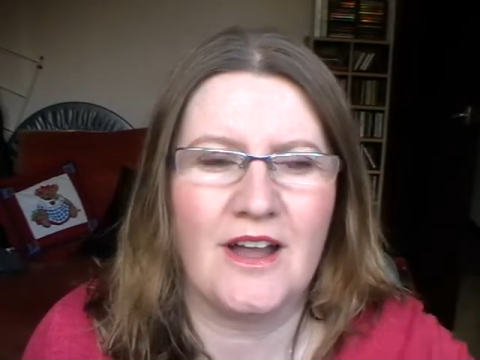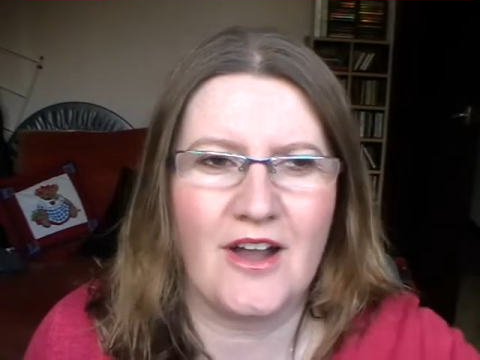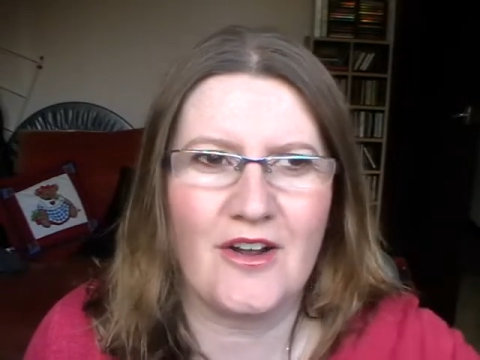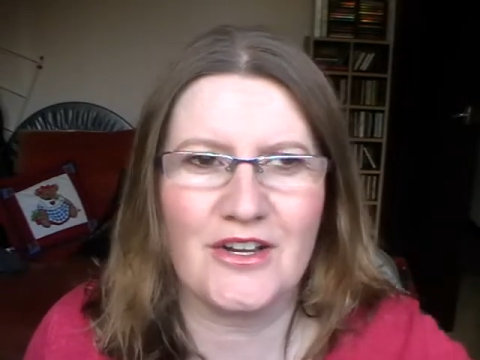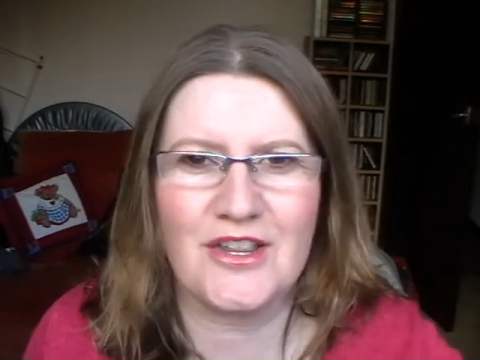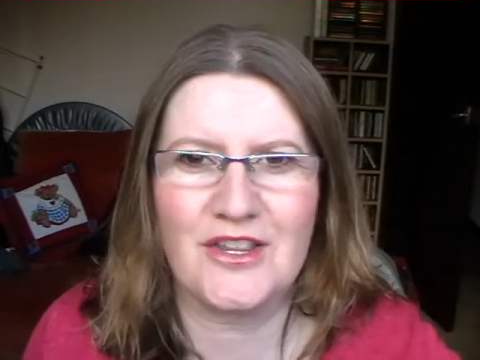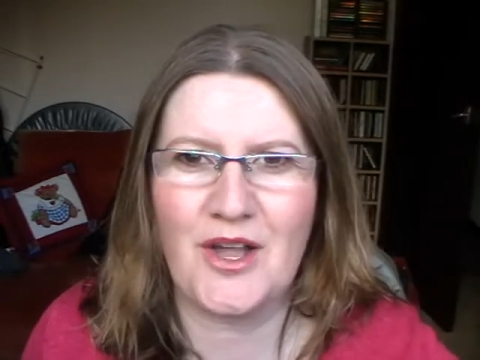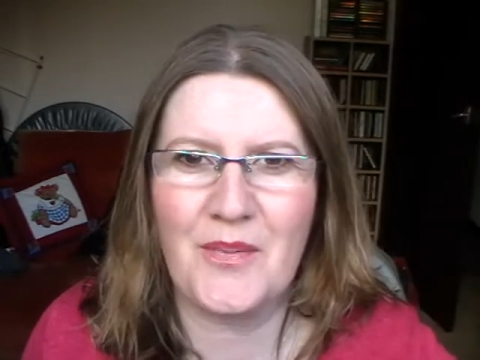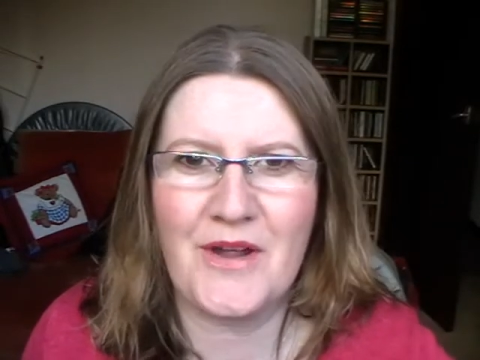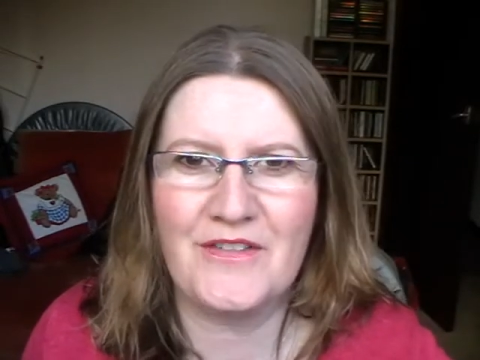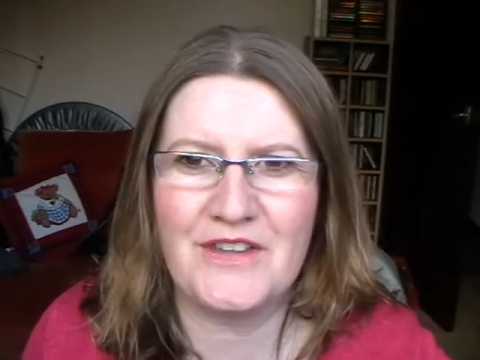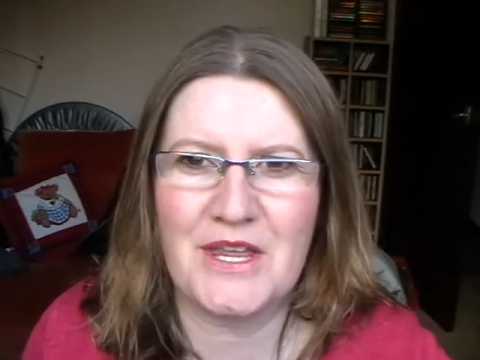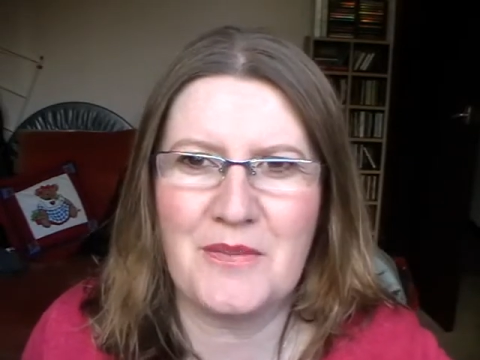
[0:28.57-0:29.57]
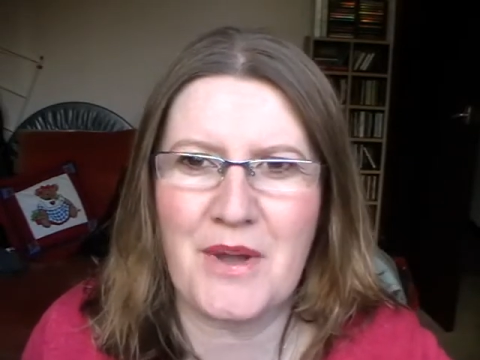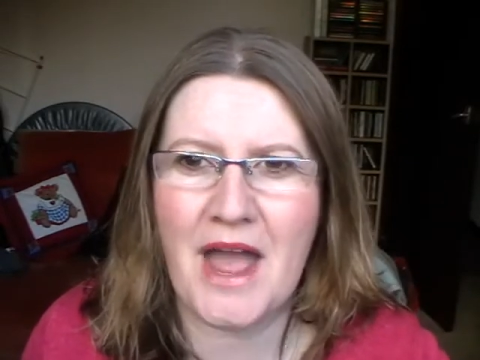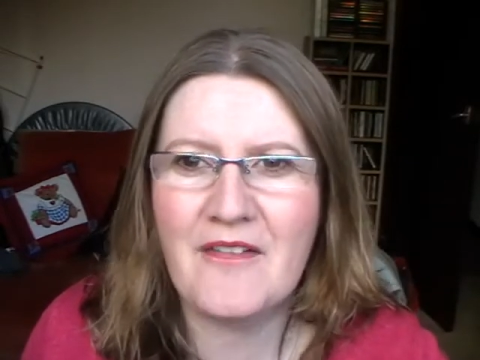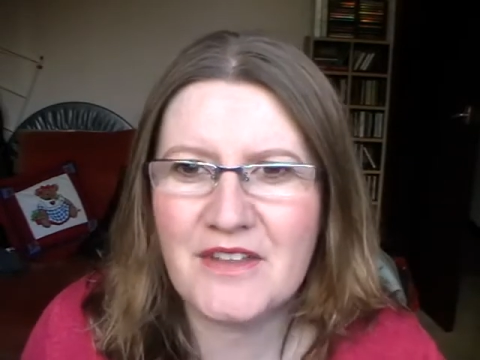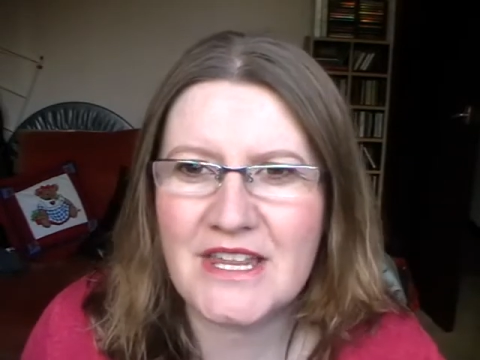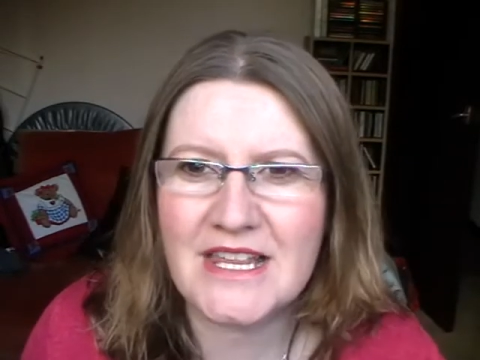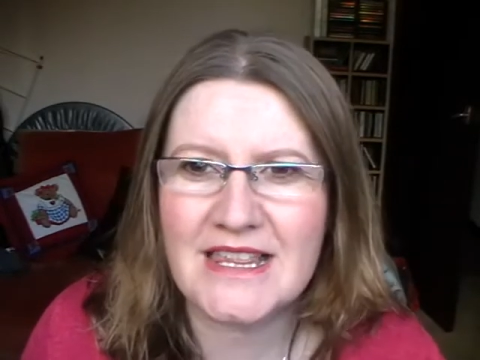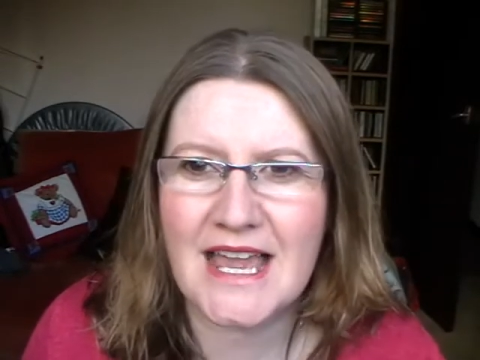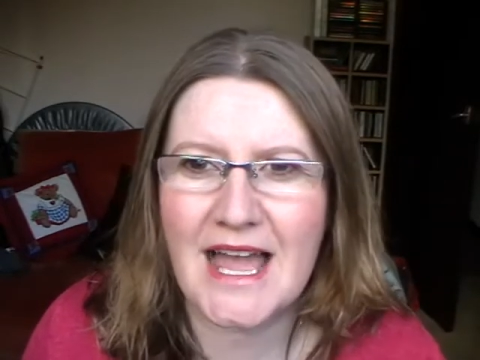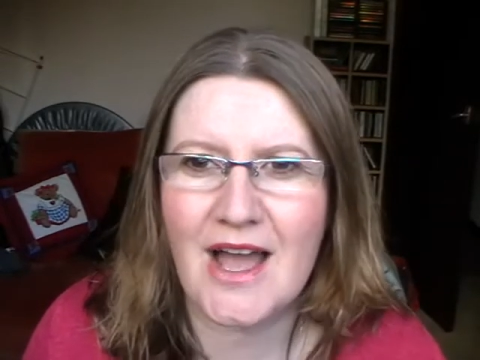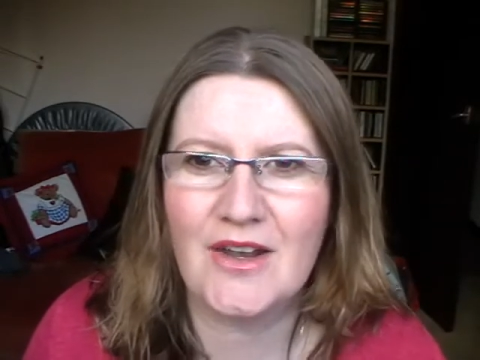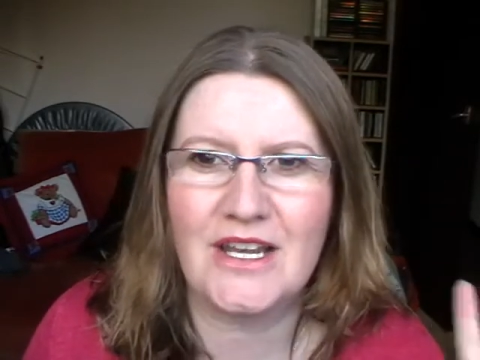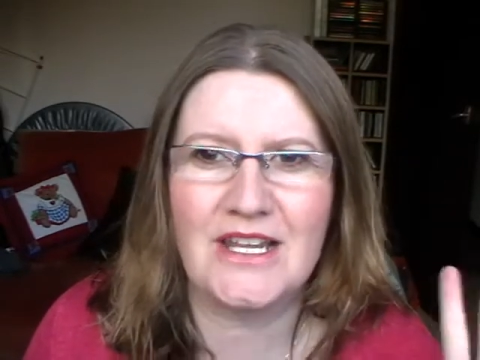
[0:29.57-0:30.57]
I've got to stop everything, put everything
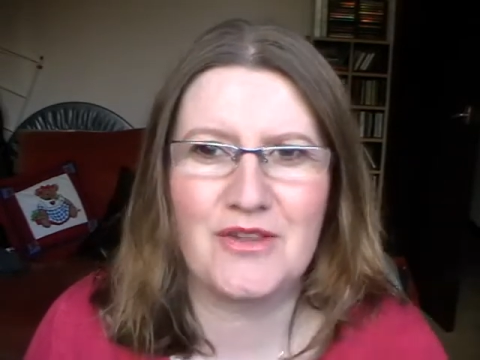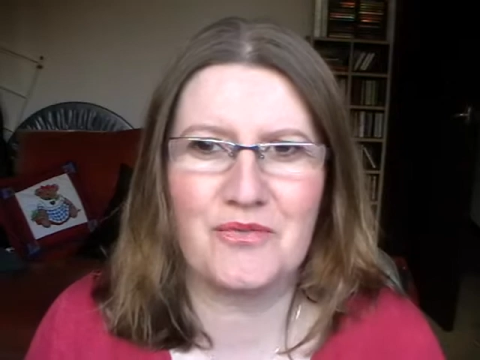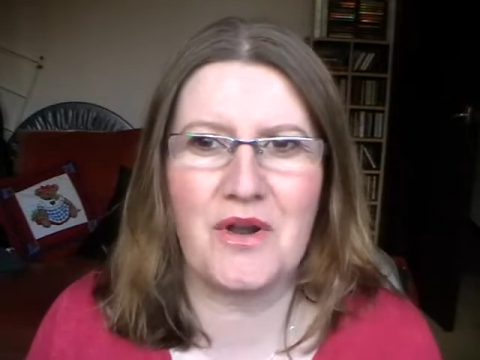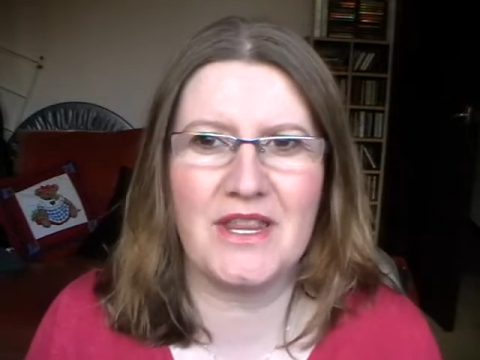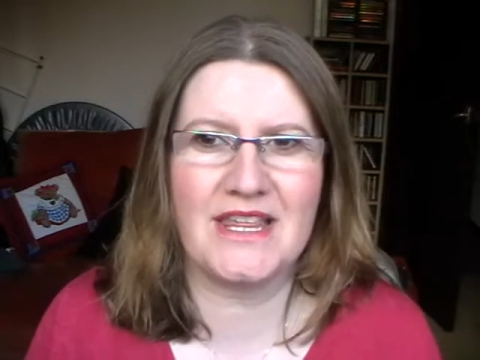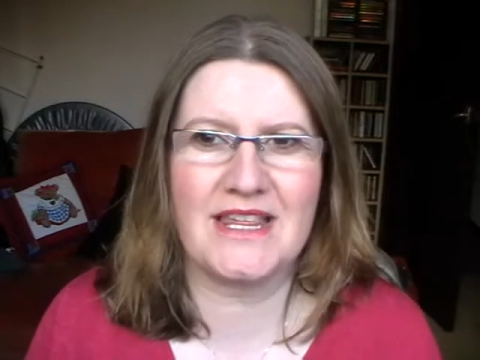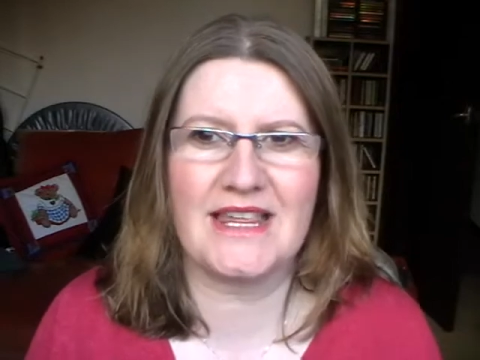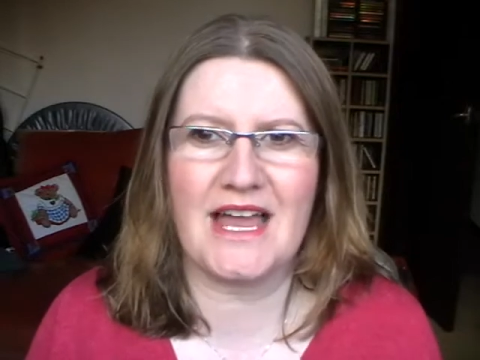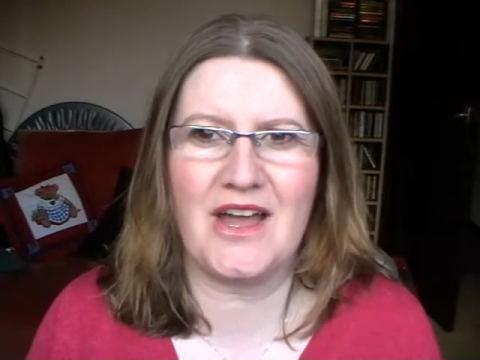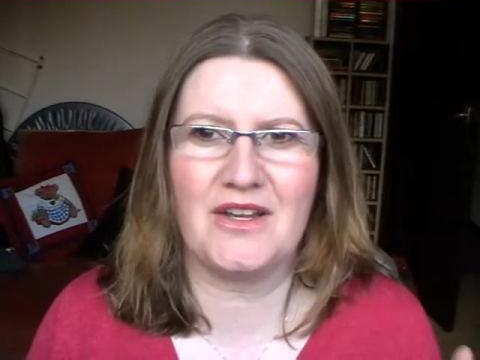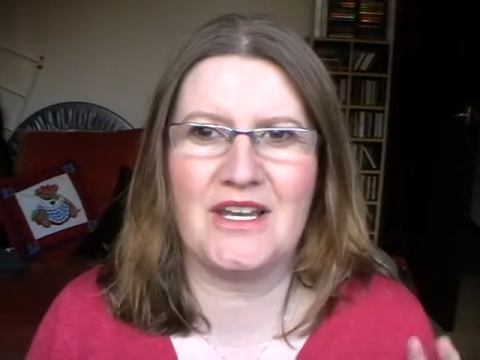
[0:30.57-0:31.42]
down, I need to write this down,